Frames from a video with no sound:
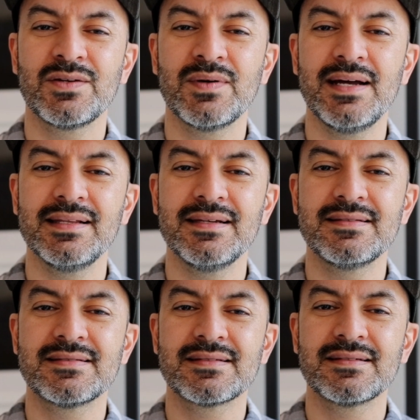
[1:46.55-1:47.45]
your
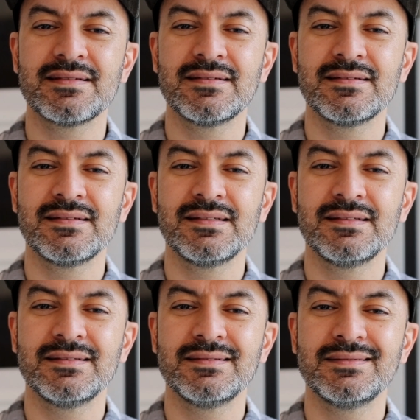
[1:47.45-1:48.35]
eyelids,
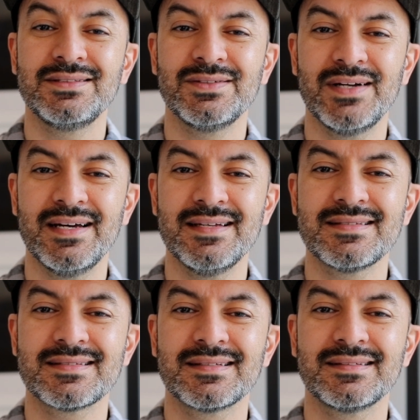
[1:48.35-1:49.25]
your eyes,